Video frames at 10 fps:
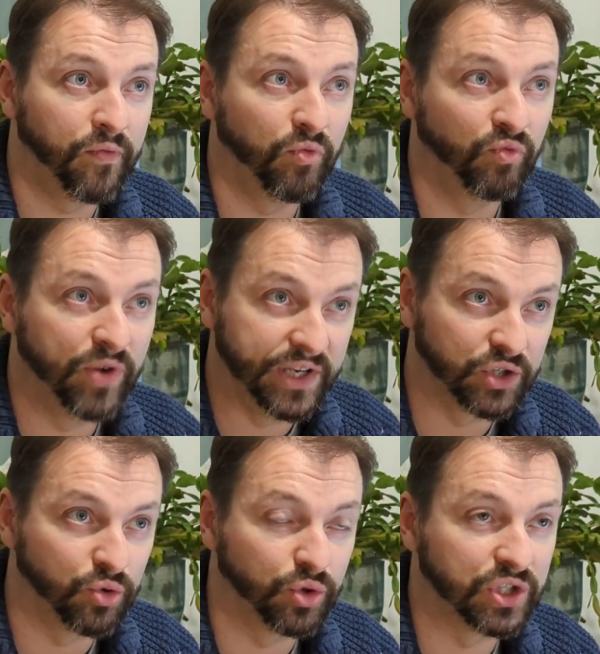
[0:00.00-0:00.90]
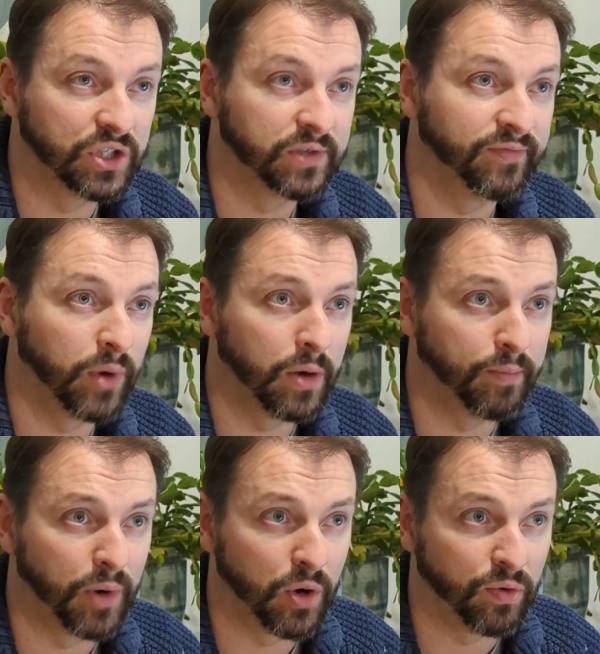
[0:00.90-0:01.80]
resources for
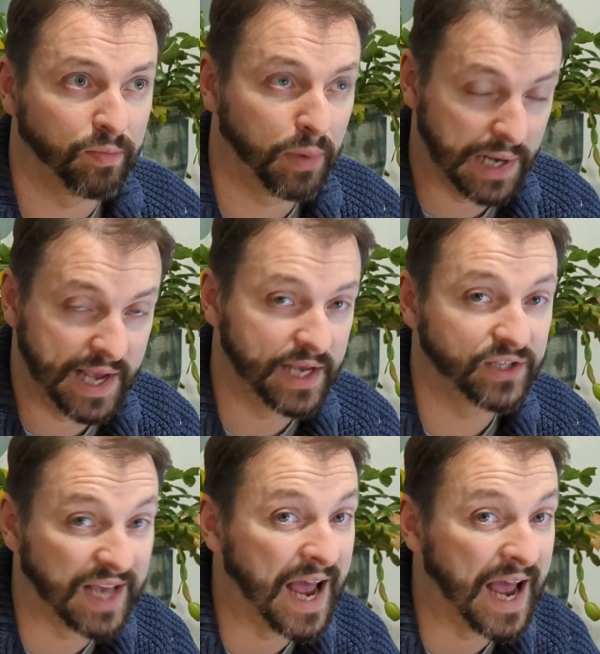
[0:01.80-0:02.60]
both players